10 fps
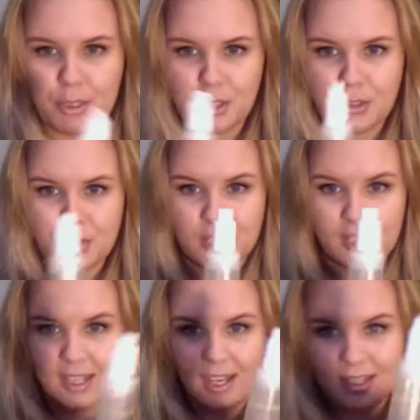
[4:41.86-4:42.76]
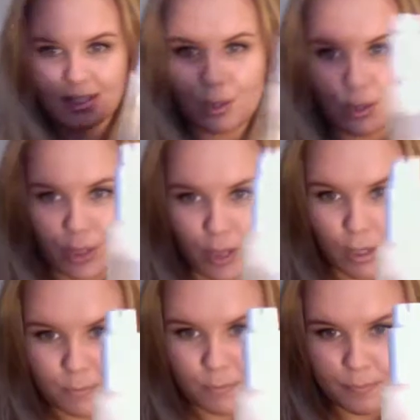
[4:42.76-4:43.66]
using is all
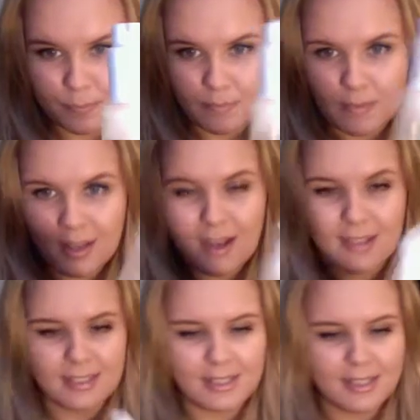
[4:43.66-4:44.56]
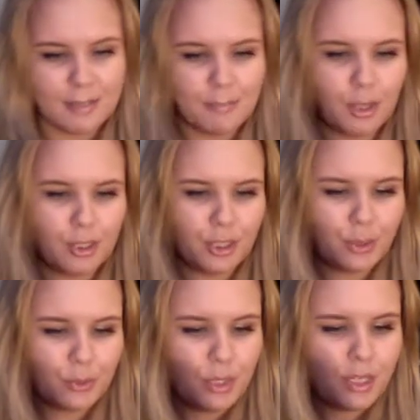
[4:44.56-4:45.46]
gone, and this is the
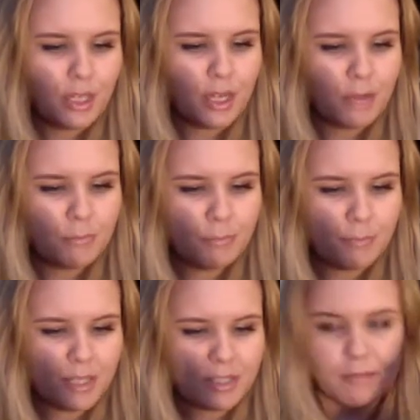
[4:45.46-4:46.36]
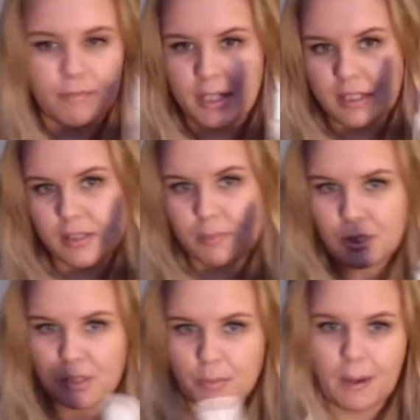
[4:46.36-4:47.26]
Monu Instant Radiance
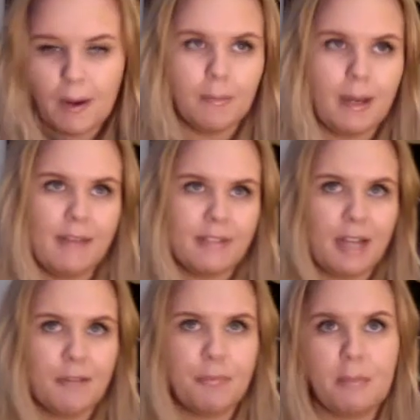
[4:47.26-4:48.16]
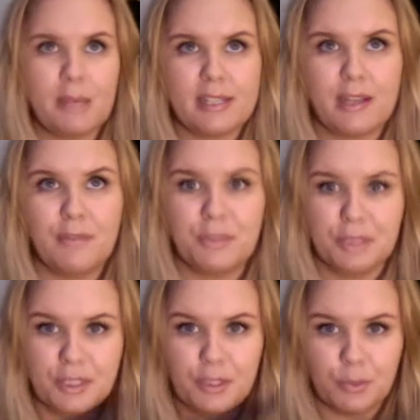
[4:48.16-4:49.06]
Beauty Balm. I've kind of put myself on
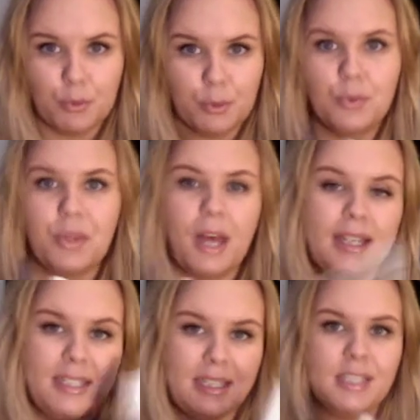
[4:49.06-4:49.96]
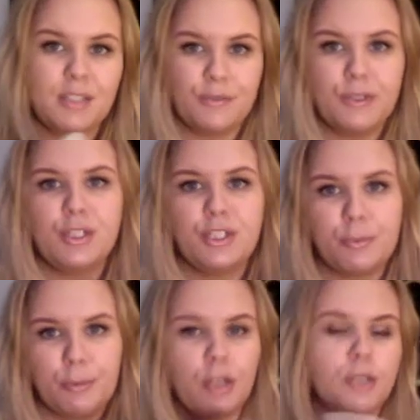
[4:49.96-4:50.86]
this new rule that I need to finish a
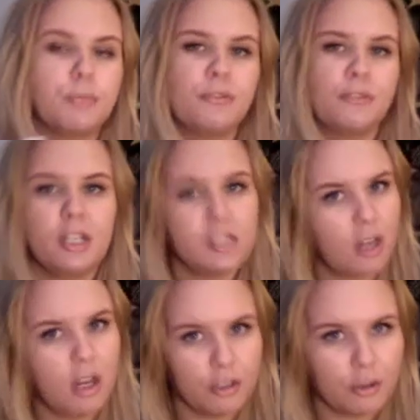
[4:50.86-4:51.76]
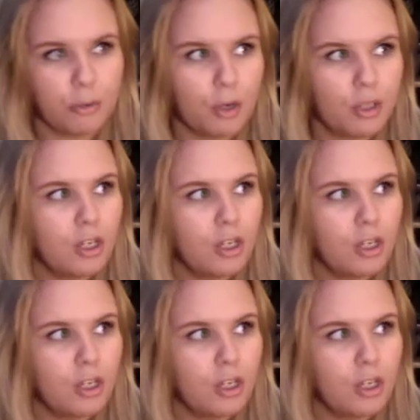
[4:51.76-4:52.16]
product before I start another one.